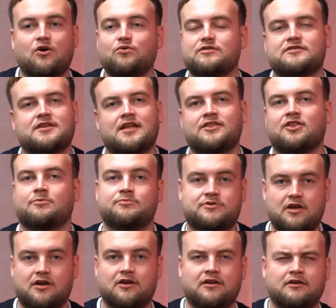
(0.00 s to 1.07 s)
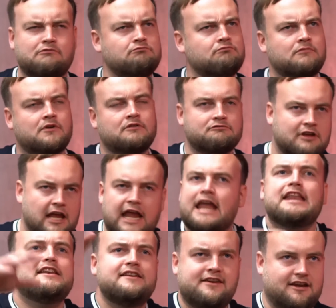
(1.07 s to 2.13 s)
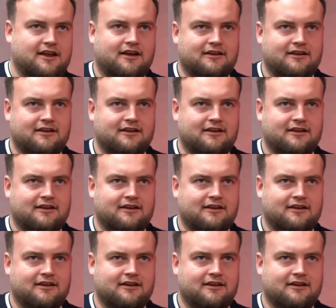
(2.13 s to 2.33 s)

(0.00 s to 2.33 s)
don't send them to India.